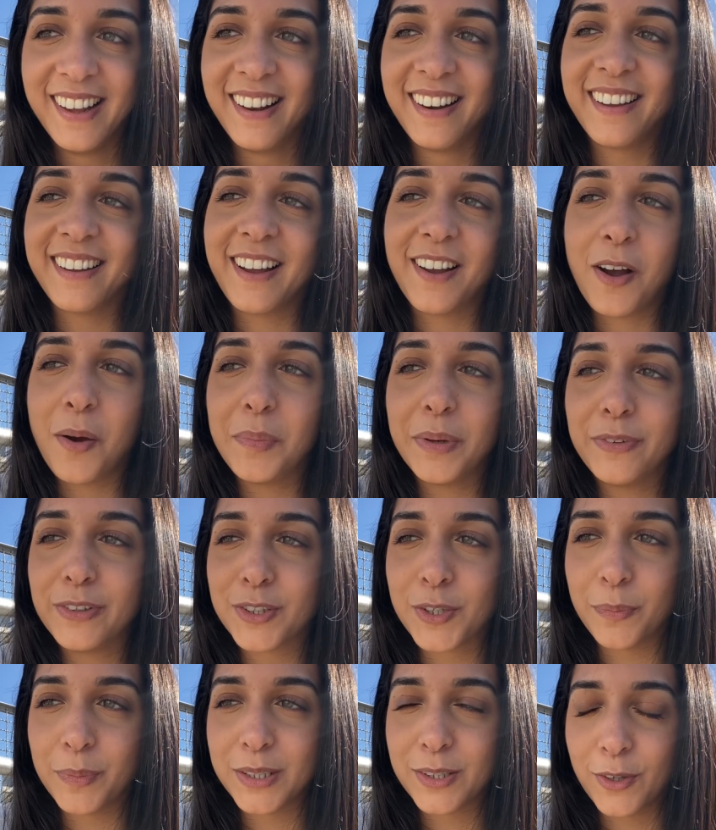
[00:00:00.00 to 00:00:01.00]
Like, I can't believe it
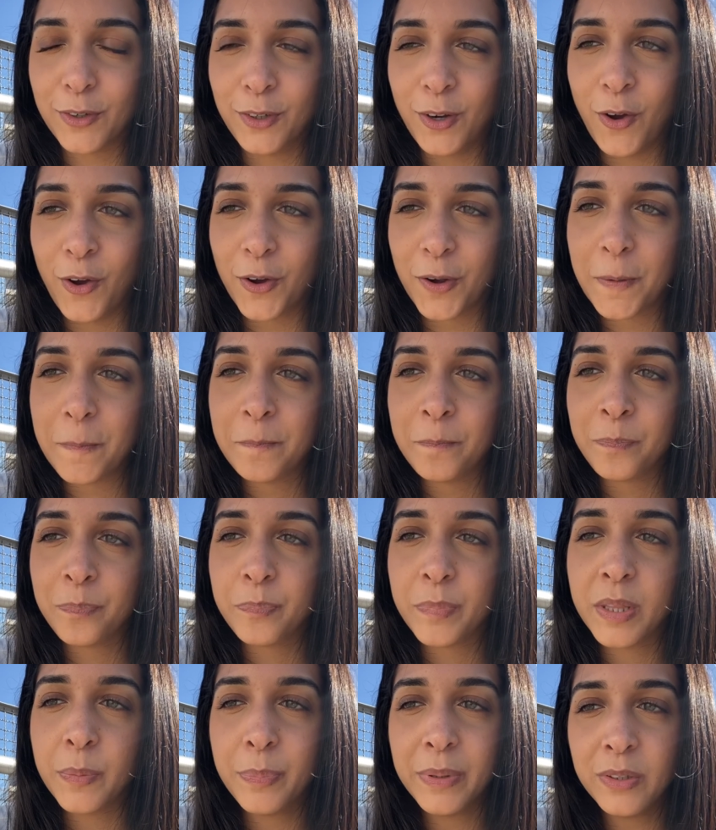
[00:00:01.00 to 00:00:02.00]
took me so long.
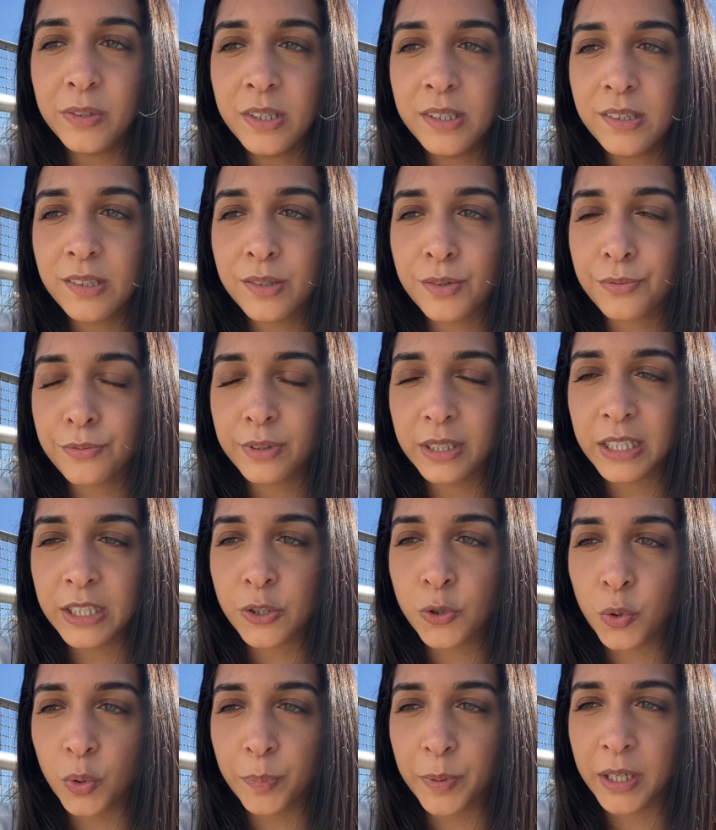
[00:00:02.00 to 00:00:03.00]
But The Builders is a really
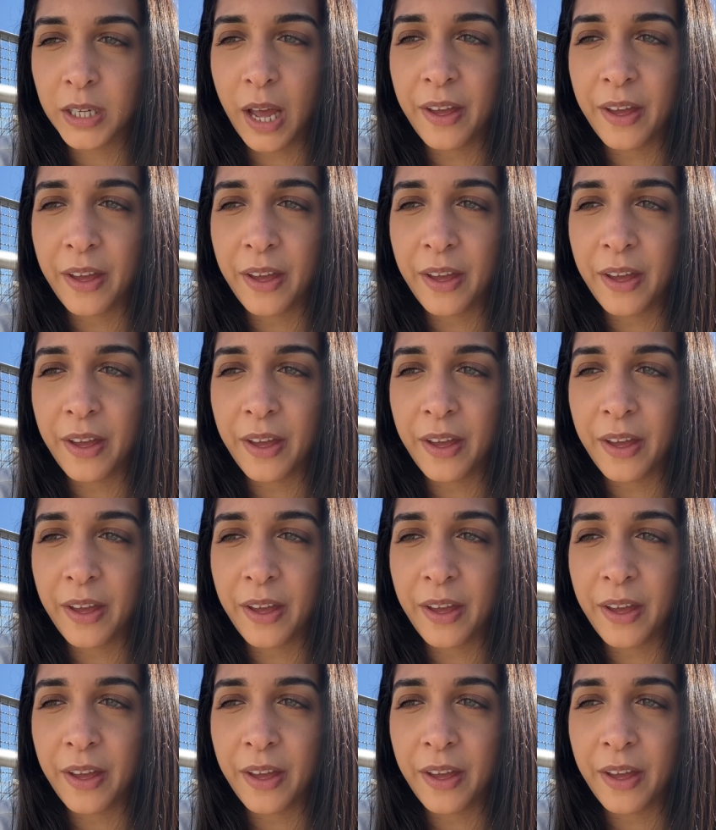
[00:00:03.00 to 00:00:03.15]
short book.